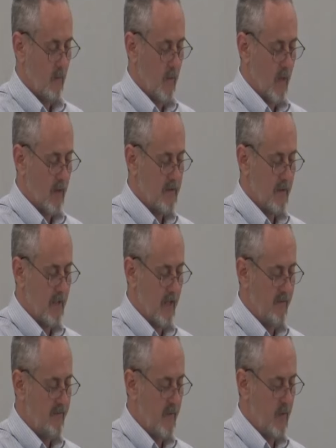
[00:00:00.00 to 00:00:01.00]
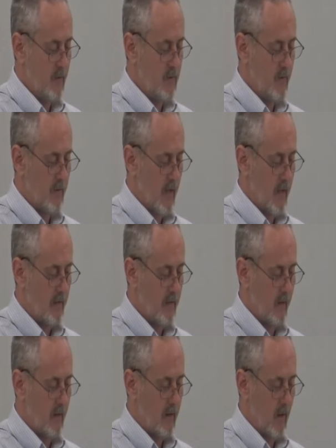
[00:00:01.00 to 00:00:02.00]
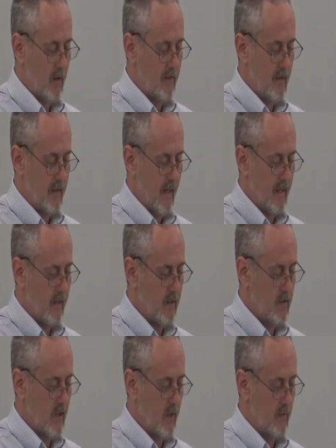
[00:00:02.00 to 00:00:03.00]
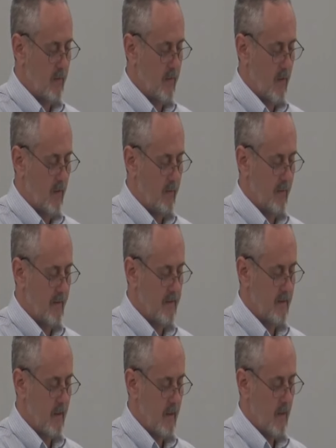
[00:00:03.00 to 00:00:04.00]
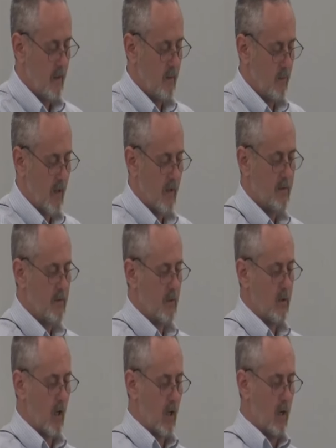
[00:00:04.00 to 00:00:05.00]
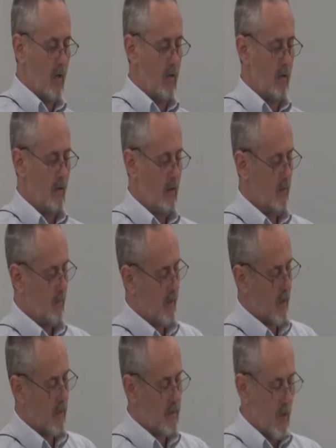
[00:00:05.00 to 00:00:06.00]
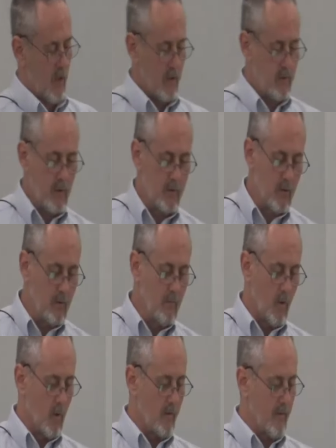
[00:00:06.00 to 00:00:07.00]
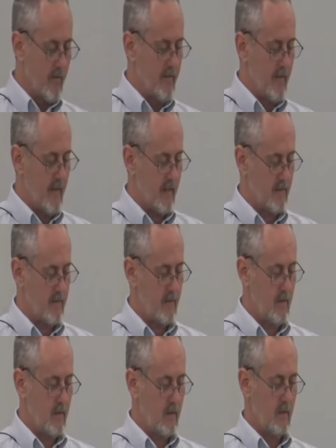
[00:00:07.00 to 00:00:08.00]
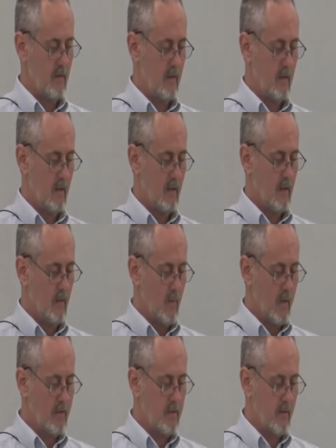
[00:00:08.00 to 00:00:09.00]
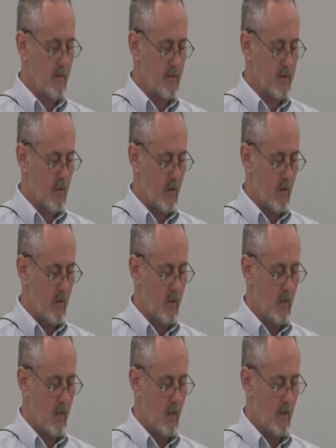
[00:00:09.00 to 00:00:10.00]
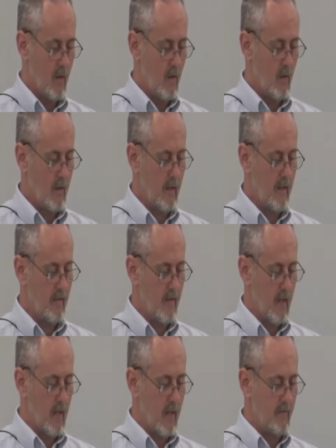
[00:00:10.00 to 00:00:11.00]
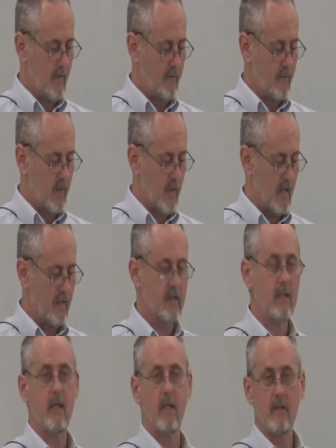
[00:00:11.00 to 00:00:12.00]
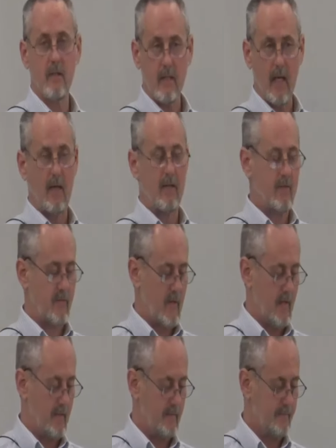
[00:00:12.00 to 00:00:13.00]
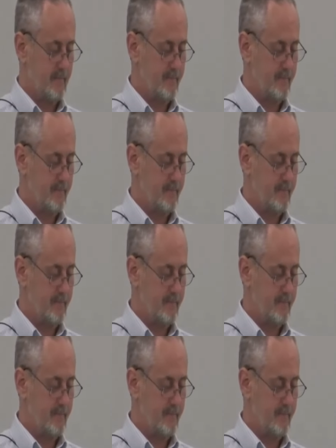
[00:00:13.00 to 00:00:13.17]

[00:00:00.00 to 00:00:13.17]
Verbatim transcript: We are to give food to the hungry, clothe the naked, shelter the homeless. We are to call, we are called to do more than this. The wants of the soul, only the love of Christ can satisfy.